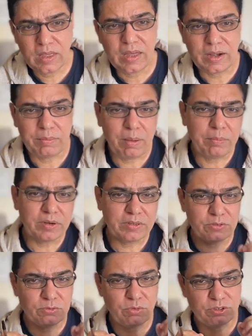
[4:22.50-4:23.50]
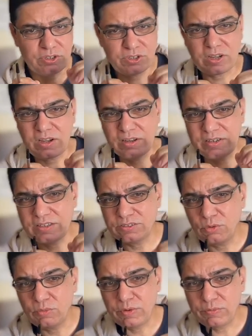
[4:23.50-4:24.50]
Remember, this was just a condensed
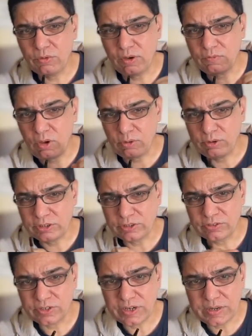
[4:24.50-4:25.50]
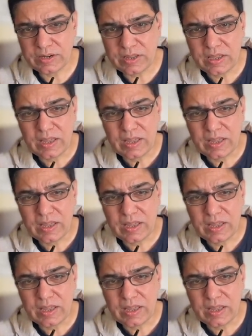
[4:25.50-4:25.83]
overview of coagulation screen.